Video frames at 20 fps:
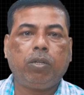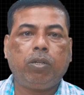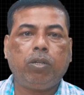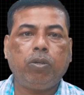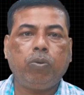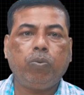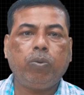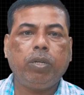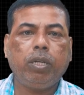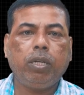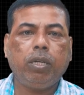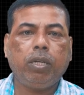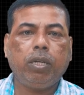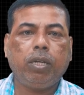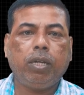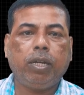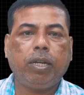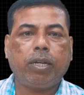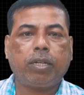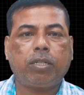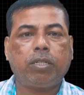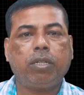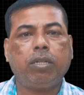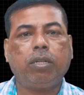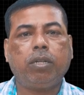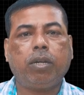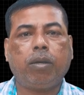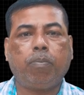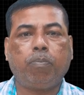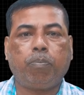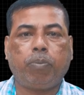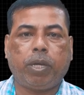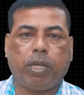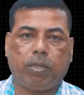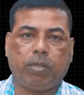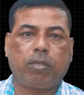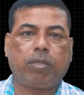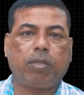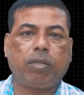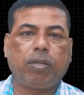during election
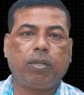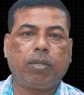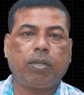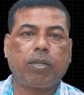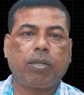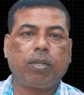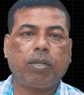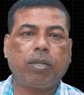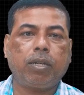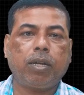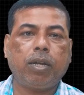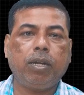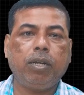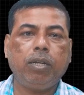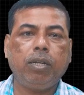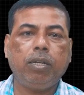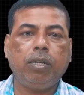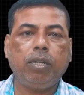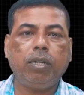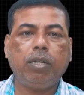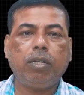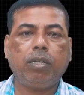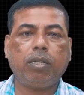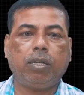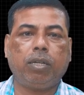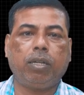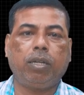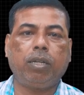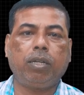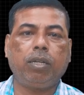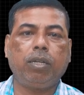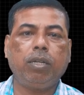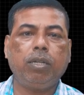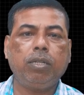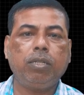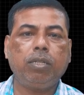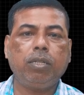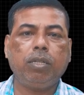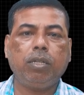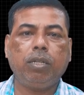campaigns, candidates
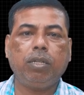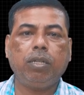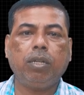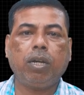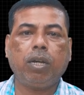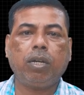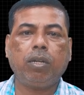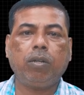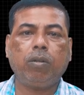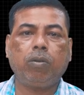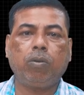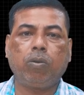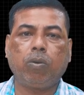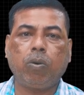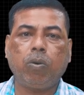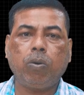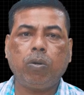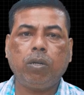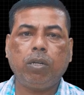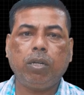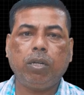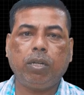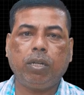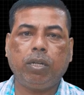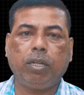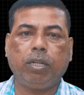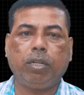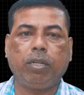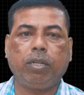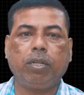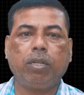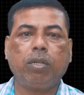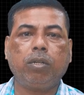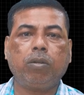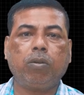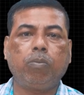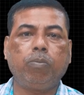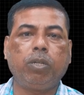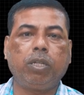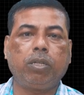engage in a non-linear
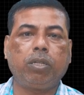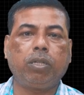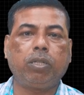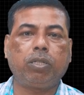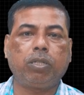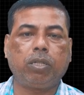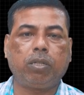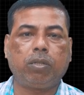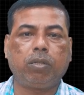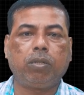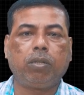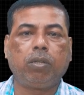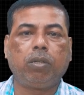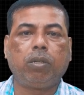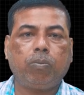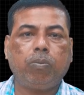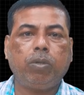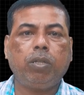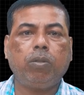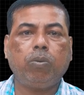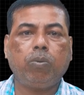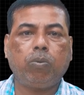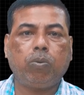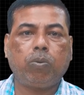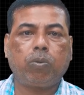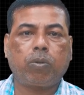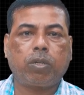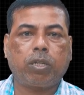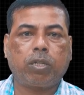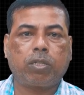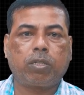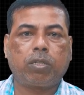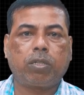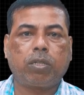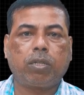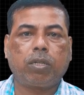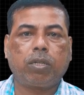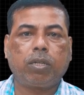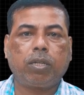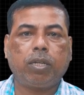communication with
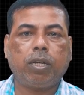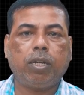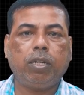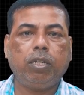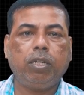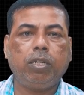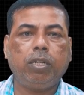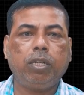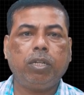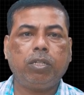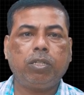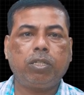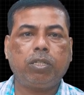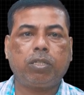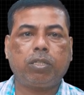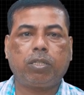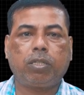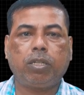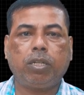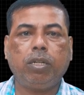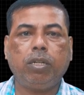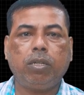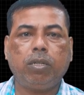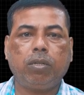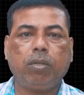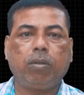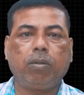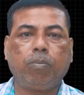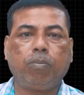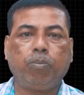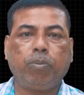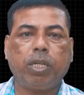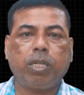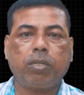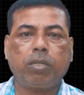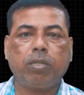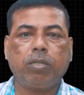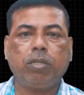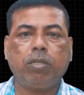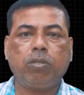voters. Candidates send
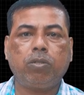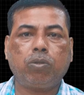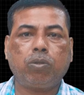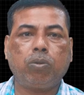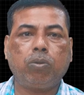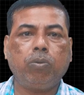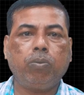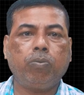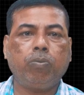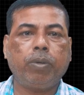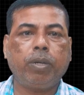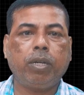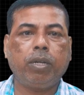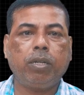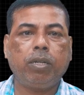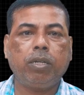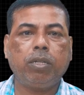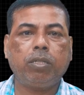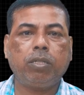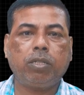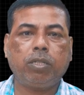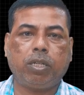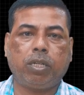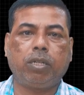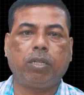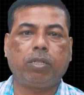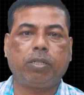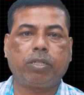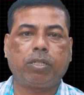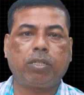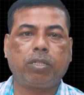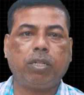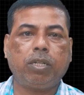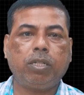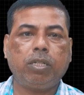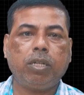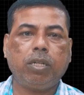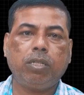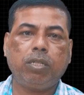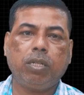messages through various channels
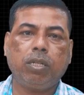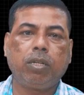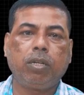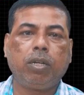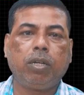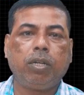such as